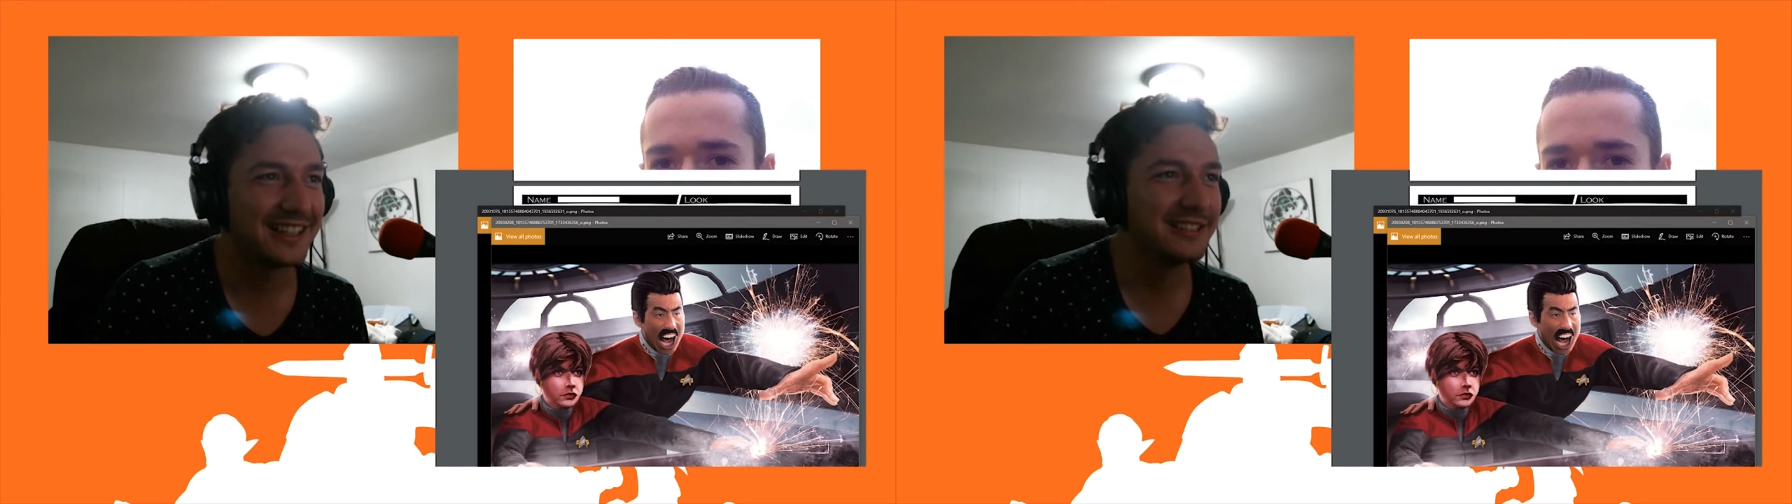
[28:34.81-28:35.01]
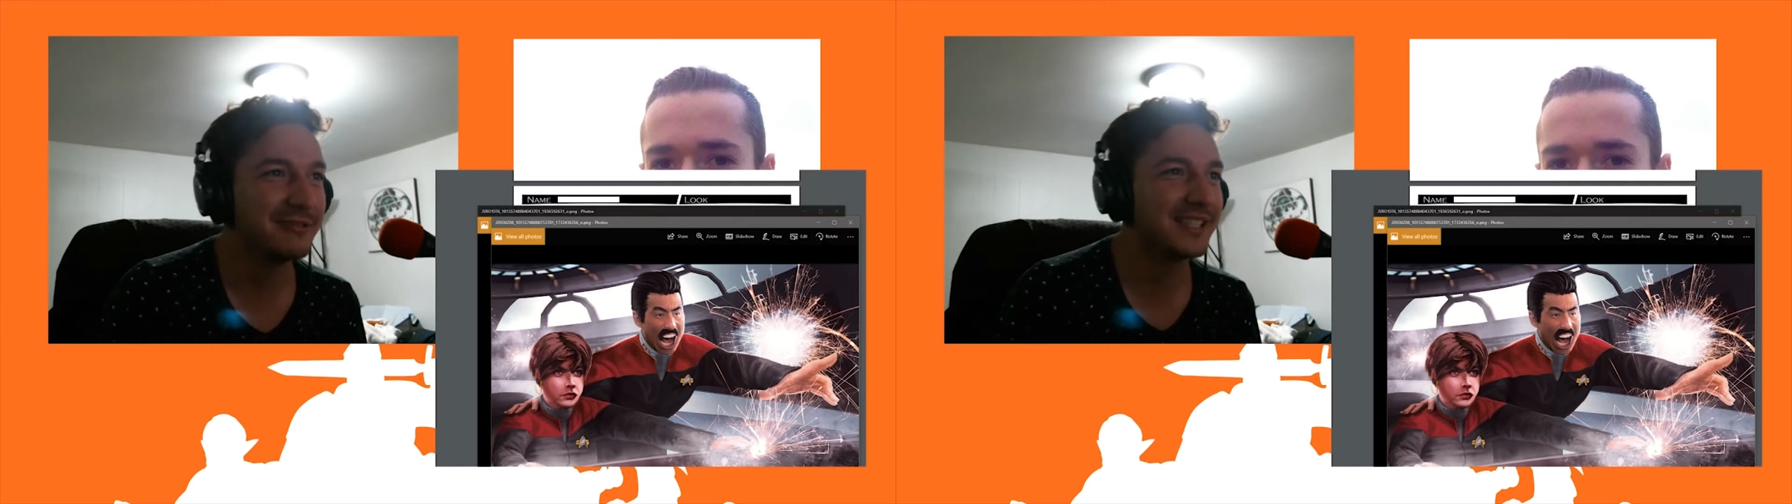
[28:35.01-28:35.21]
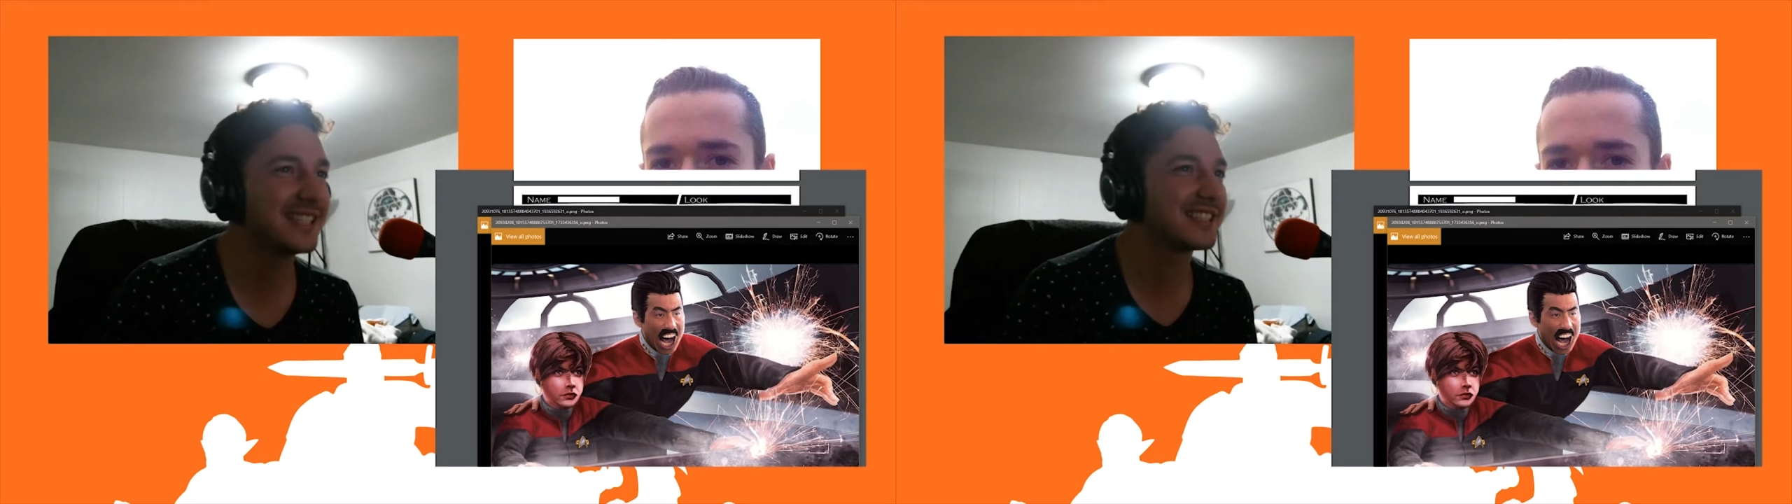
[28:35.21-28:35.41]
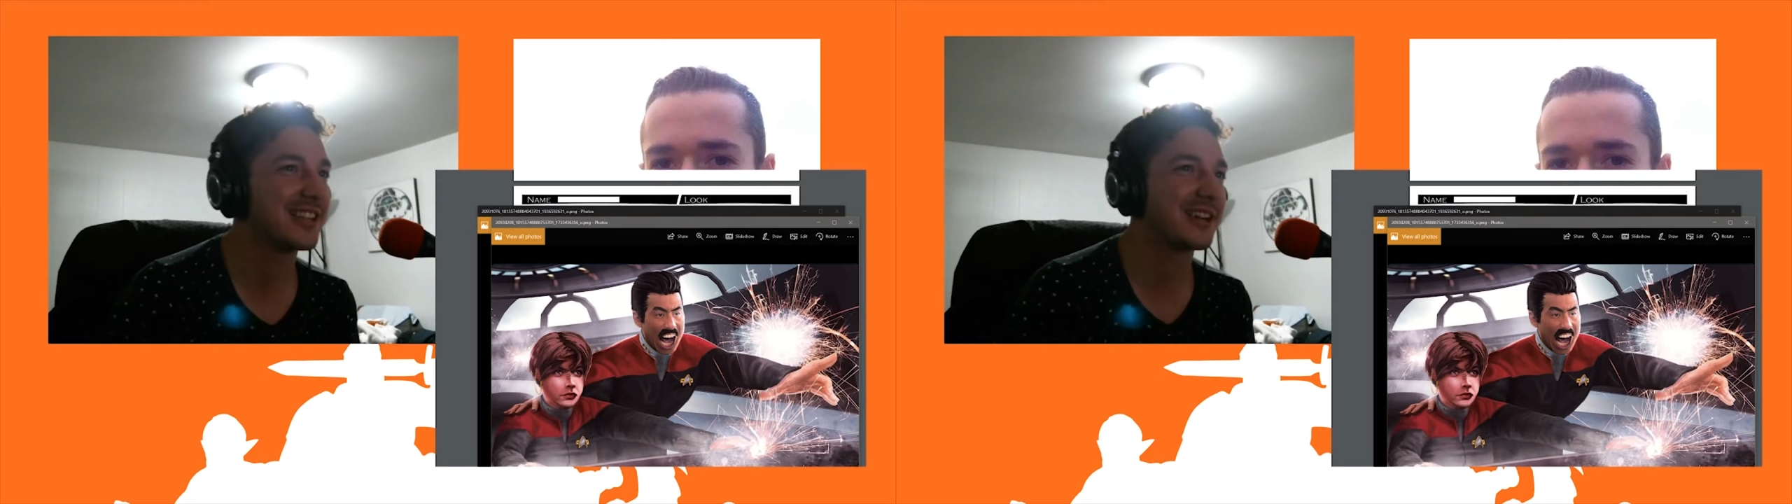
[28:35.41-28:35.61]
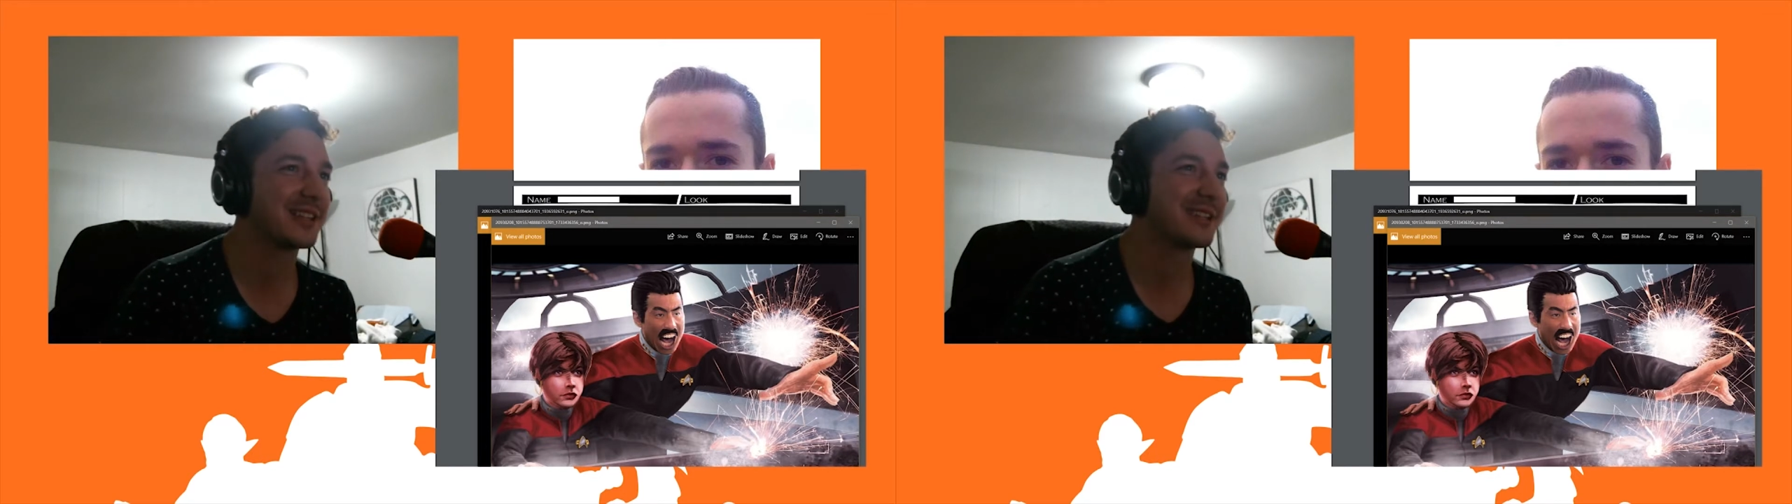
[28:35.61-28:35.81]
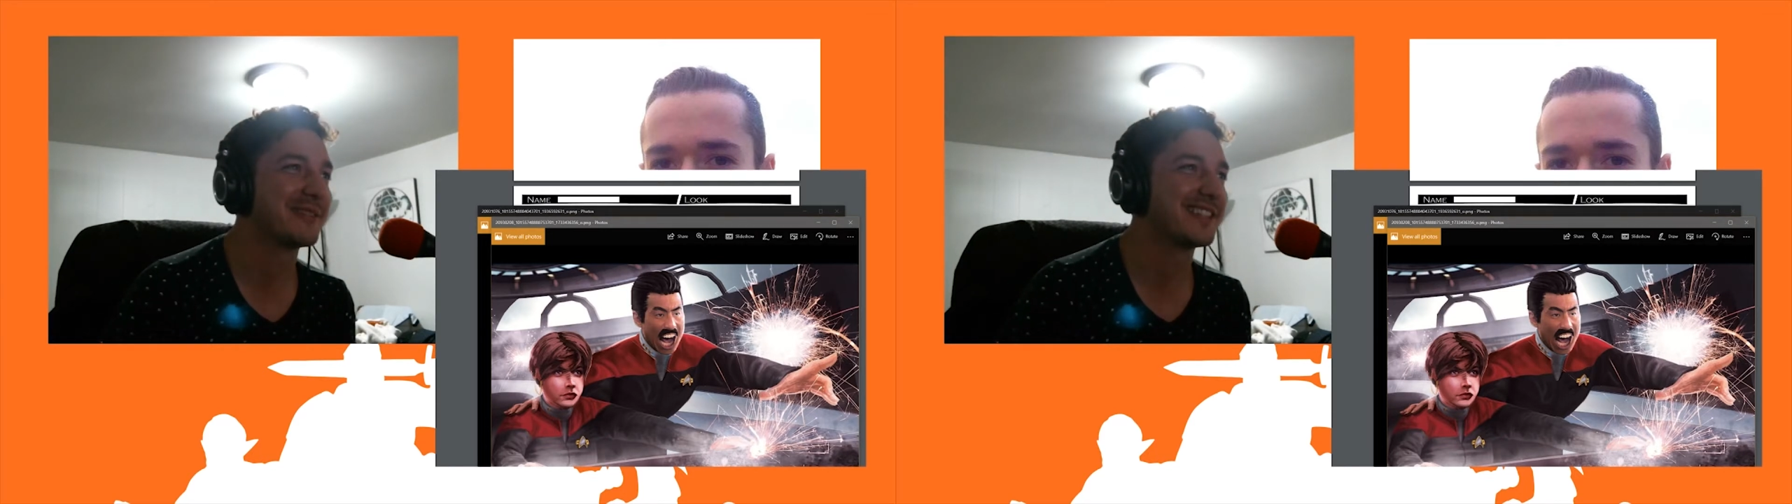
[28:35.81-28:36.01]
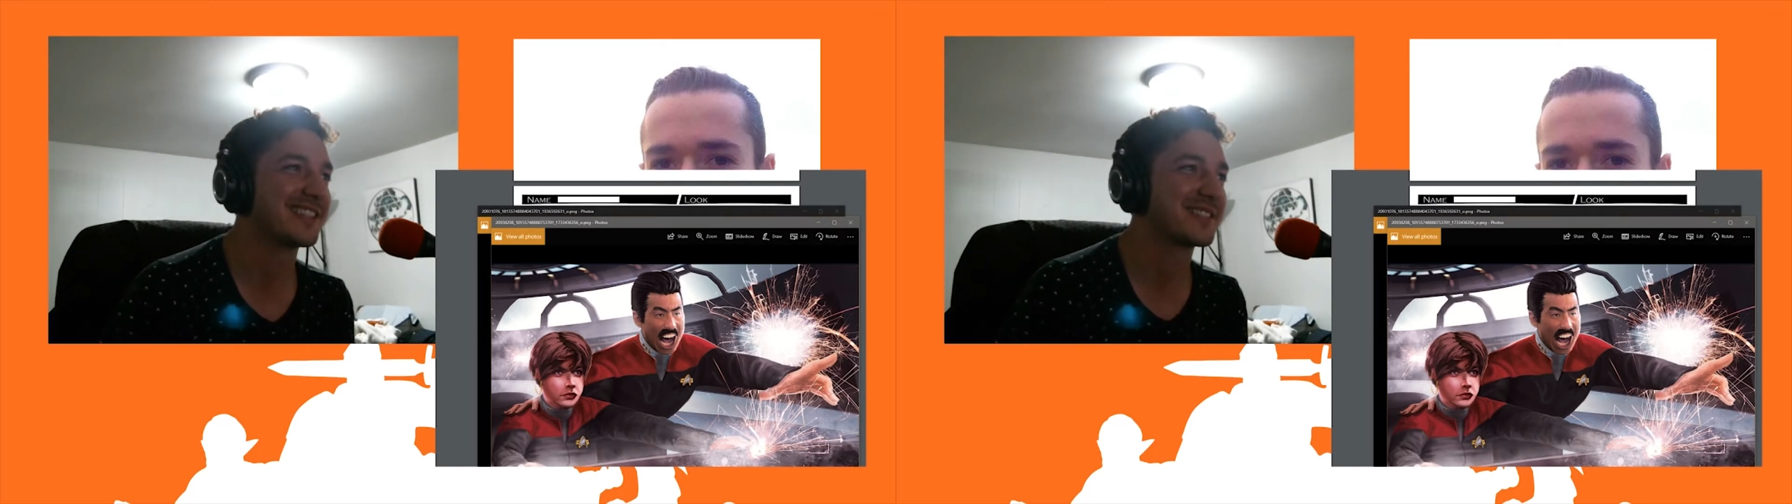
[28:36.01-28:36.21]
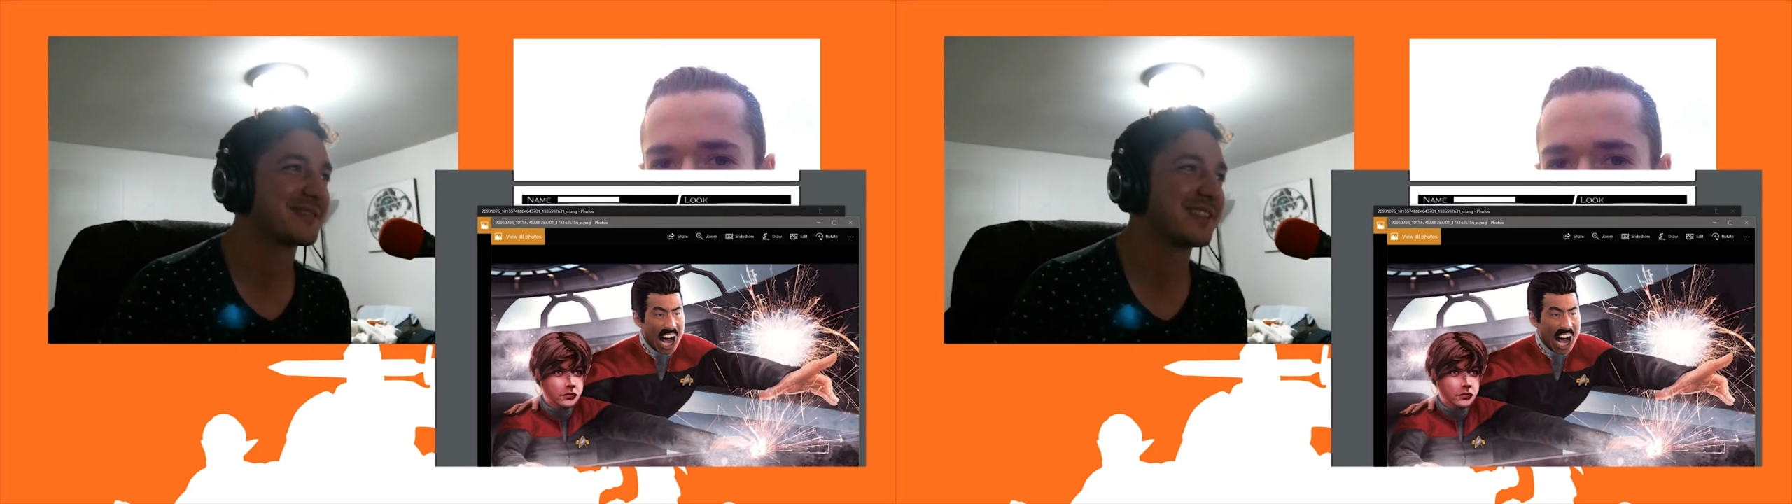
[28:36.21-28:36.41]
We need to talk a lot about
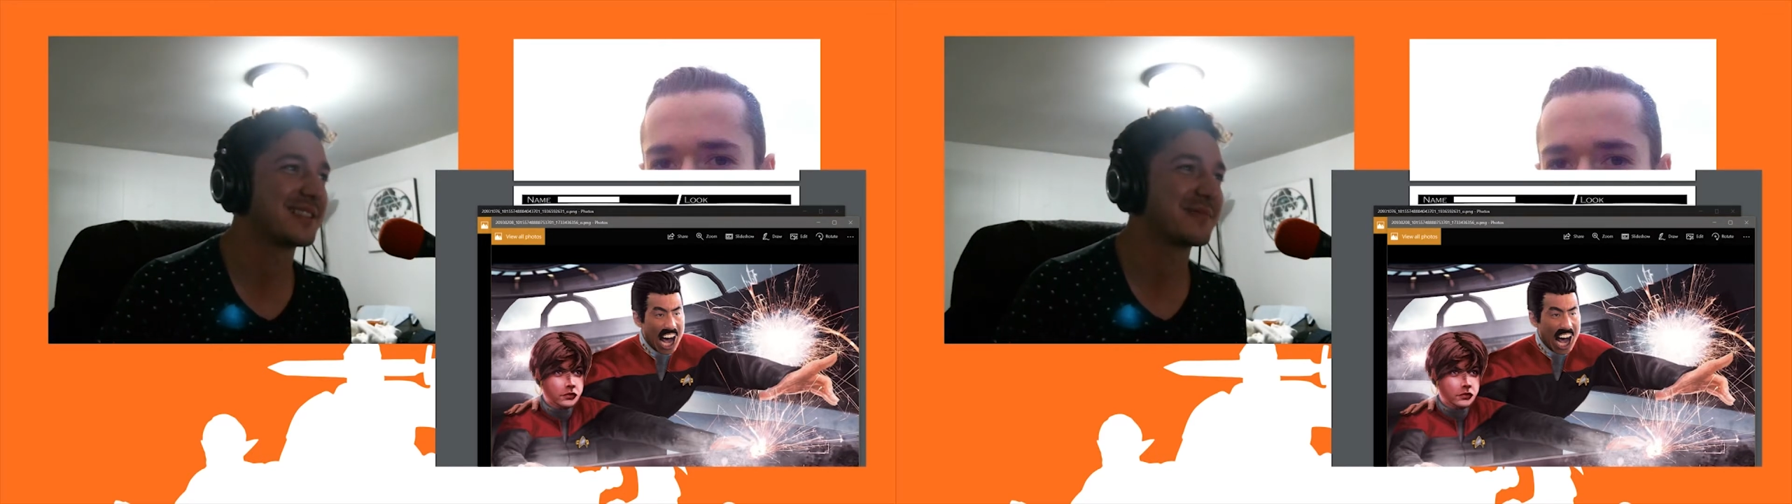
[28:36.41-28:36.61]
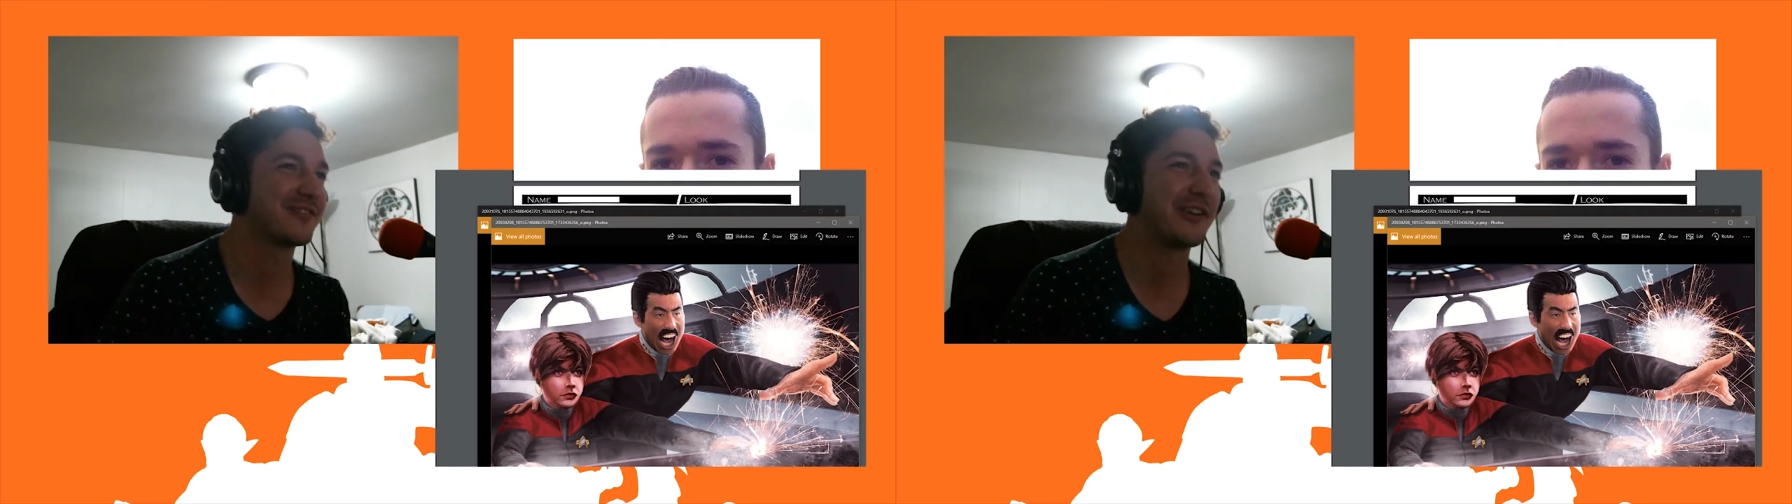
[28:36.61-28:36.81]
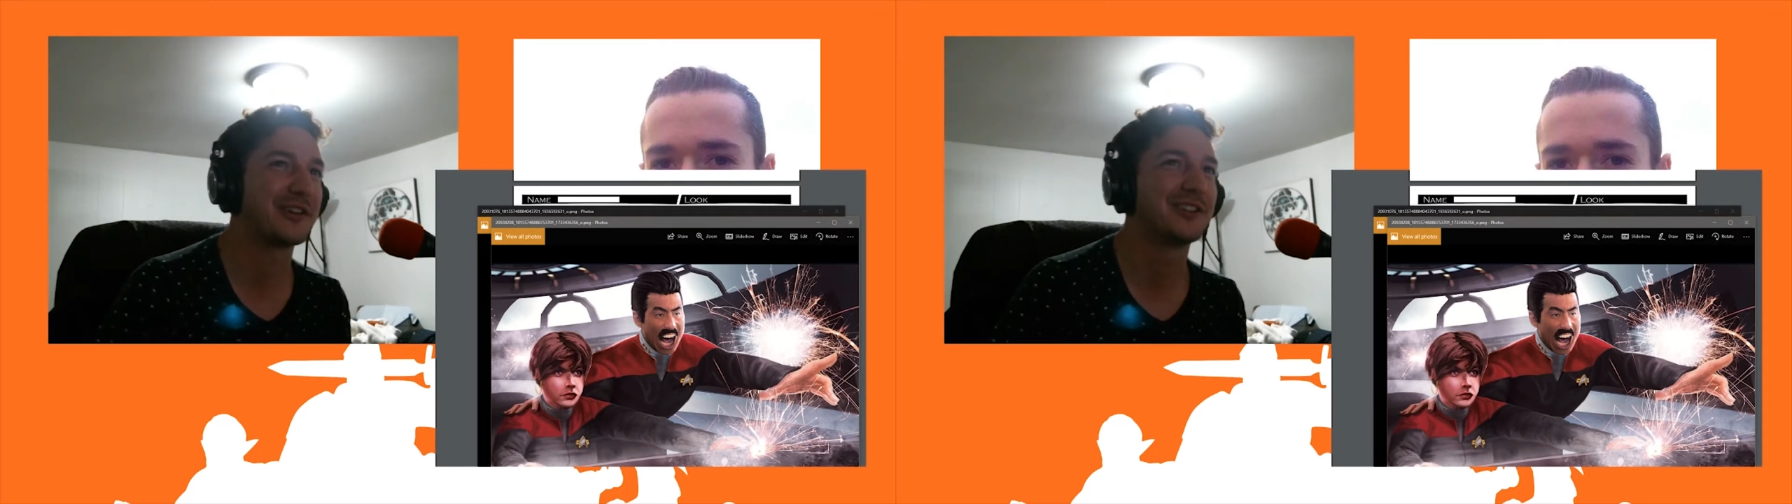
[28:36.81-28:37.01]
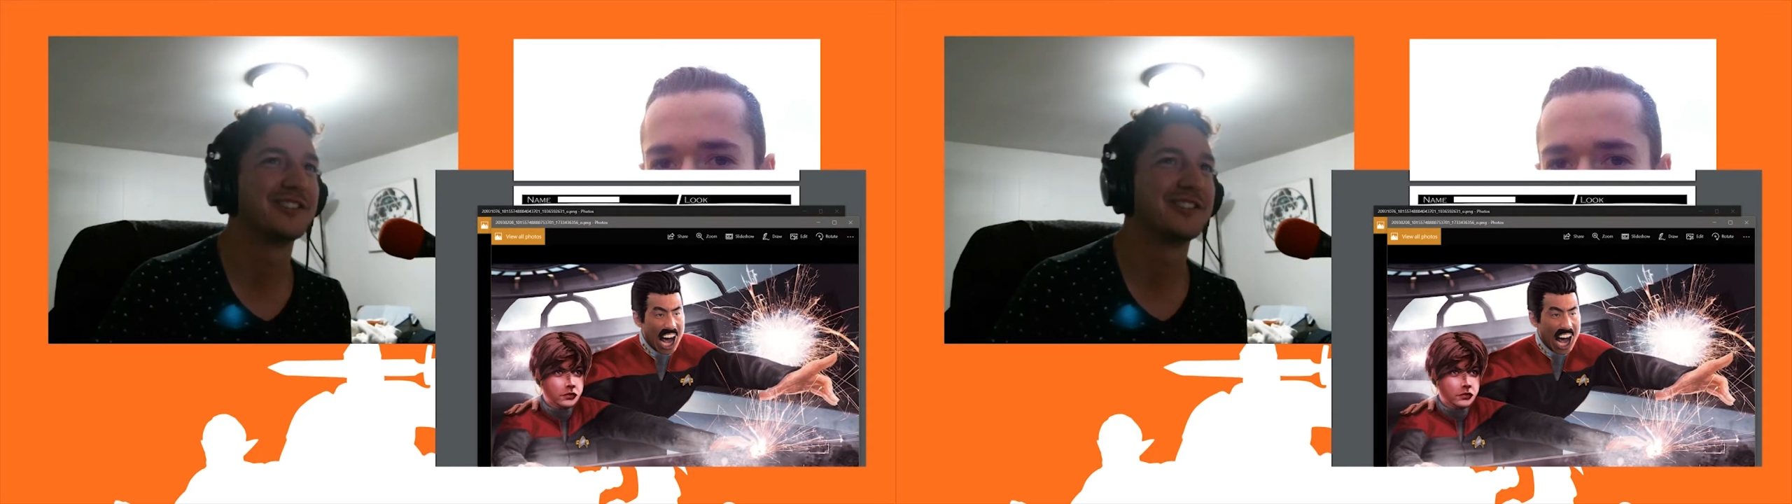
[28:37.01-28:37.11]
this photo.